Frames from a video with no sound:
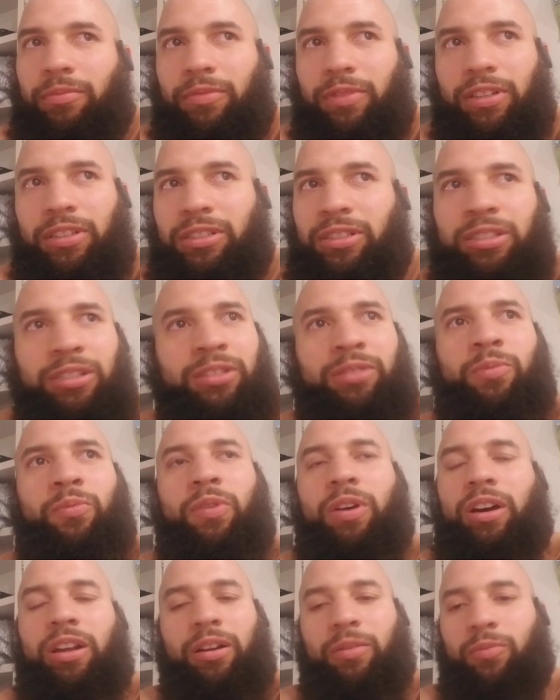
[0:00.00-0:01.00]
it's just the
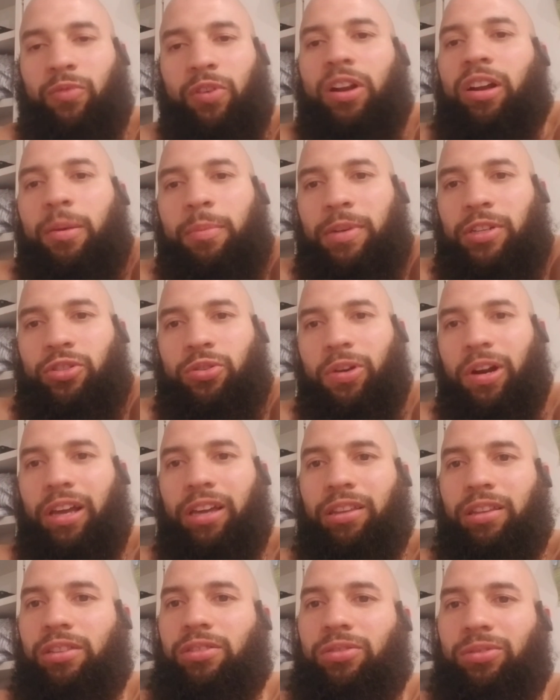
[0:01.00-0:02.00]
what I'm
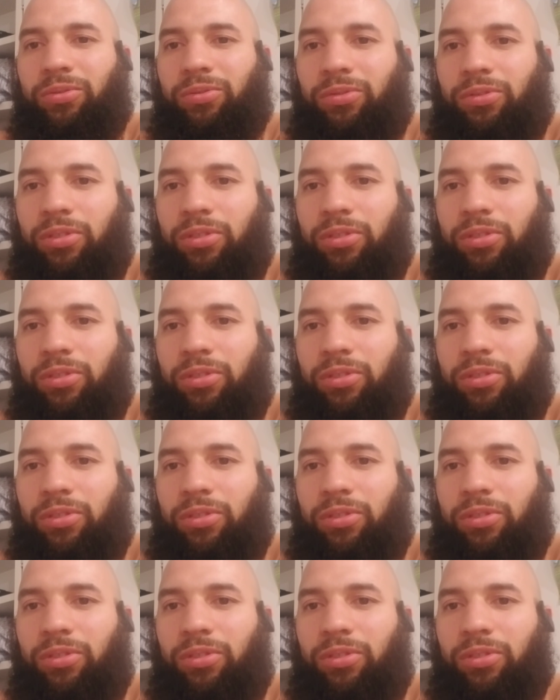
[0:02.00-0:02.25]
attracted to,